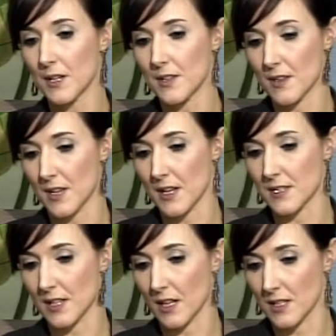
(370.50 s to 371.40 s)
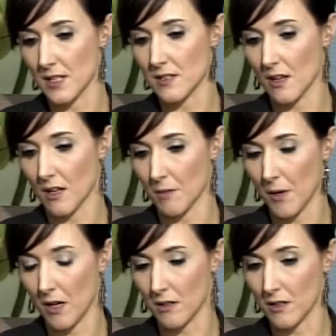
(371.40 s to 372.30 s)
of the things that I did talk
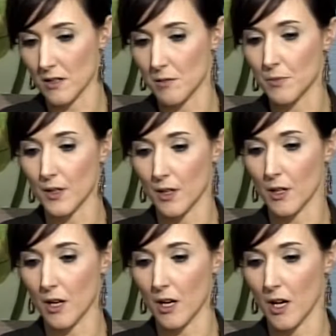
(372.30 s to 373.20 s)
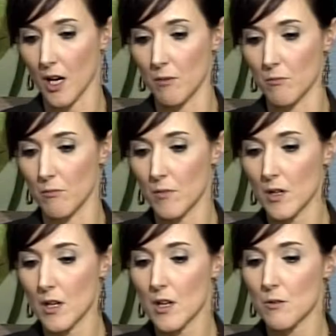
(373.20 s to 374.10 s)
about in the book
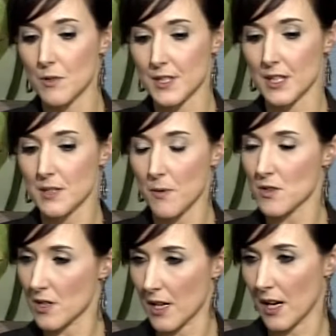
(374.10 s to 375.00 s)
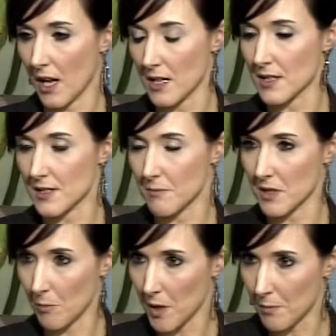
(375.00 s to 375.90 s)
was the exposure that I had to some
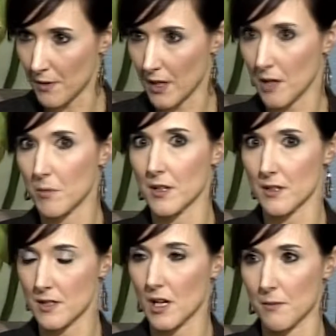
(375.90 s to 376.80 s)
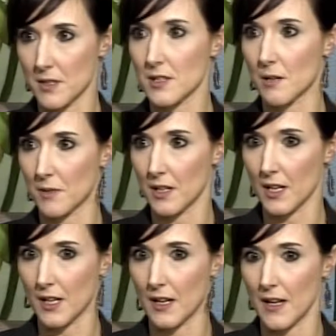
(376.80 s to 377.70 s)
of the people that had been there time and time
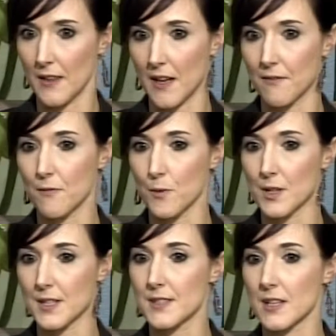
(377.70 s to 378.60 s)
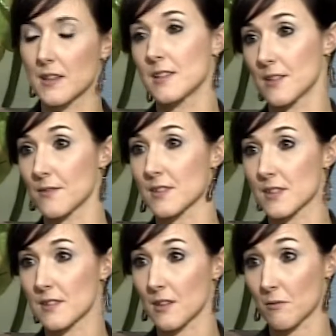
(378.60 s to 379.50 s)
again, and they've really seen the
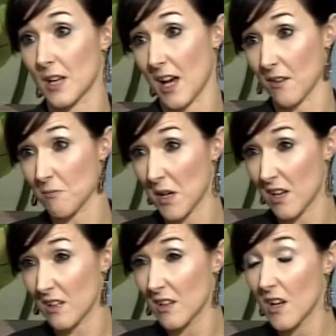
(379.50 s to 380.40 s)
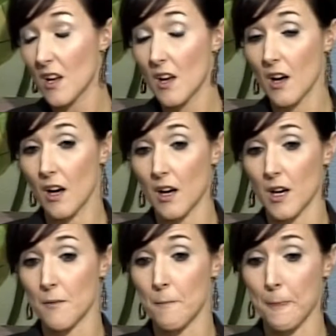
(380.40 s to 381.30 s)
differences that we have made.
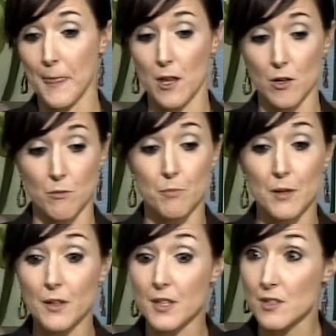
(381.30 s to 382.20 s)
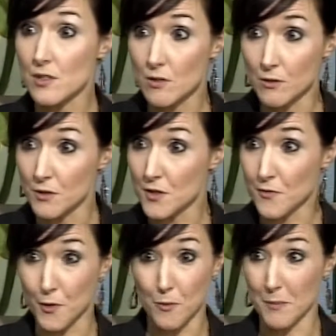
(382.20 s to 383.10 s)
You know, building schools
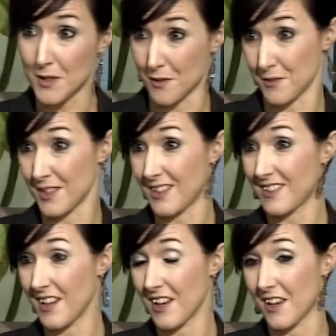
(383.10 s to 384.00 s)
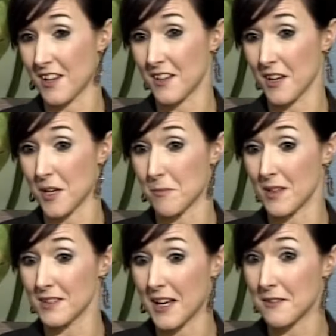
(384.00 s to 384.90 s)
for women only and
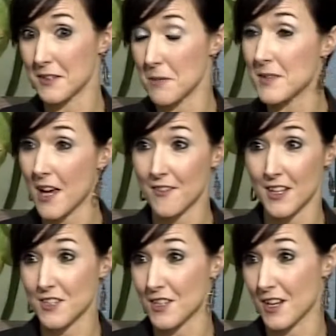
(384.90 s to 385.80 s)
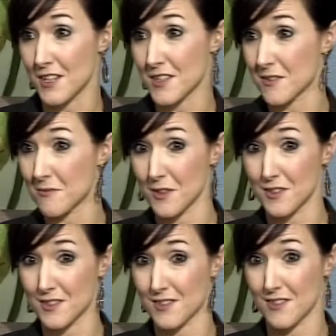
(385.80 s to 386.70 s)
allowing them to have an education with
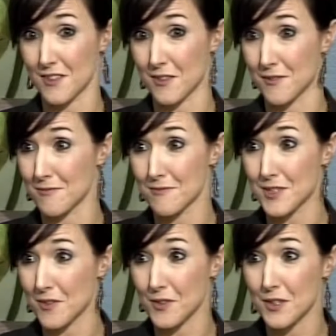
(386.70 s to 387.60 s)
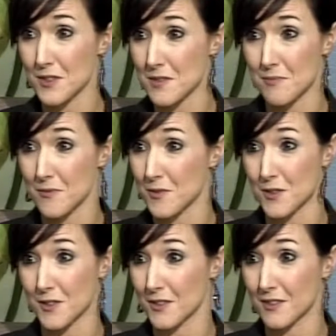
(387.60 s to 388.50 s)
just, you know, several years
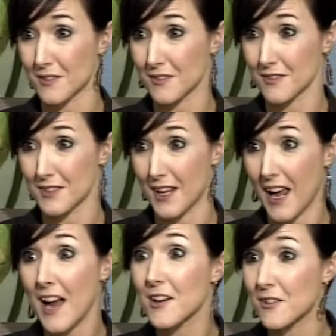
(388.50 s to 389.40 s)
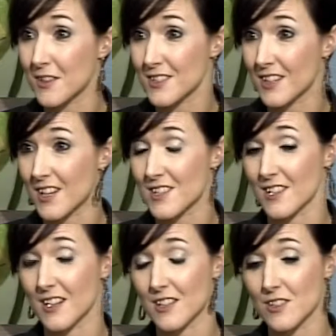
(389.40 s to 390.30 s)
before they had no
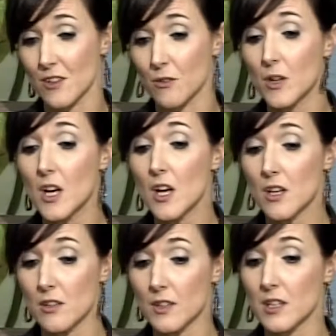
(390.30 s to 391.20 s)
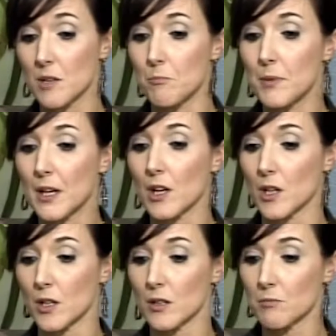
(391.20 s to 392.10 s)
education. And so you look in the
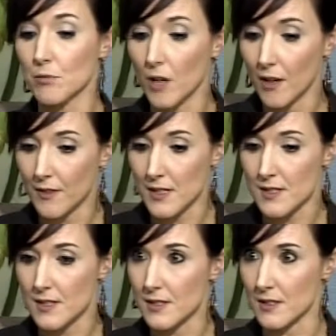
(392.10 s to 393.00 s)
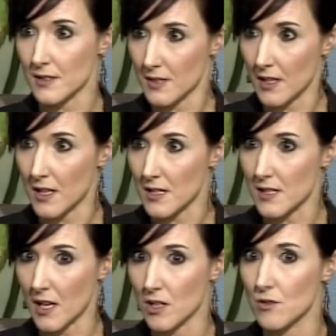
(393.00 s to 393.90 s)
bigger providences and cities
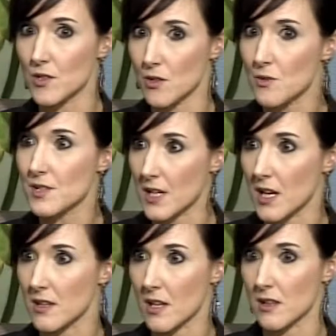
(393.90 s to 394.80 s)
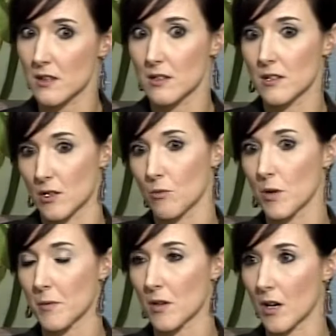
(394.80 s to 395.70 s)
and you do see that, you know,
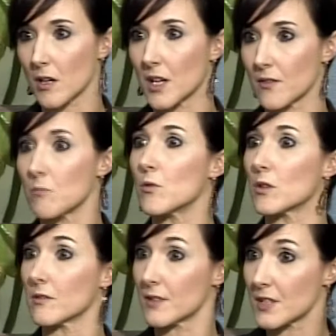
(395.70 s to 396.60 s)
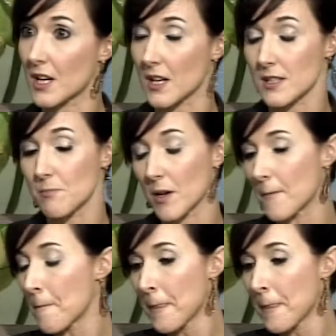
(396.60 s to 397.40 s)
women are given more of a chance. But